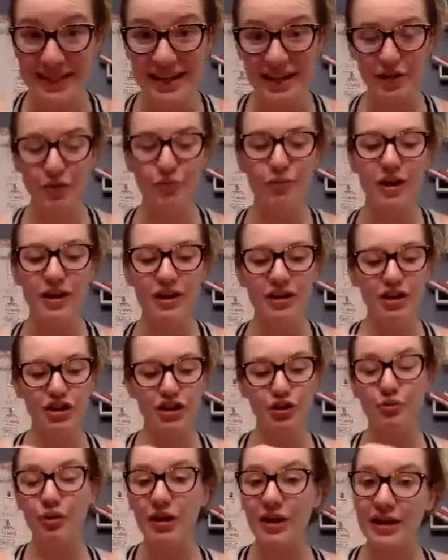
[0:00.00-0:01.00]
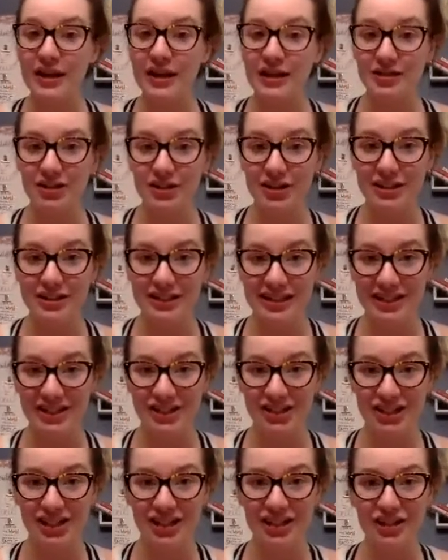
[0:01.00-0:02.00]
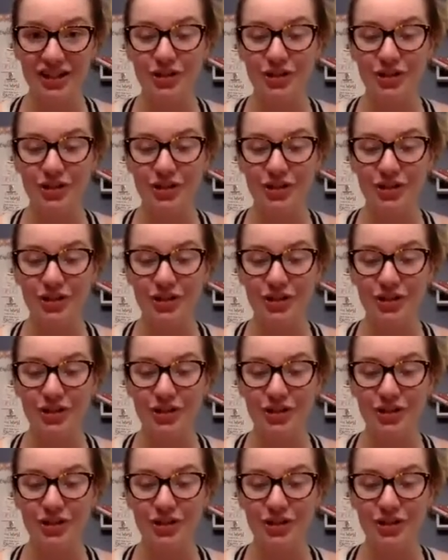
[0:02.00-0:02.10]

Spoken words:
You want to get their attention.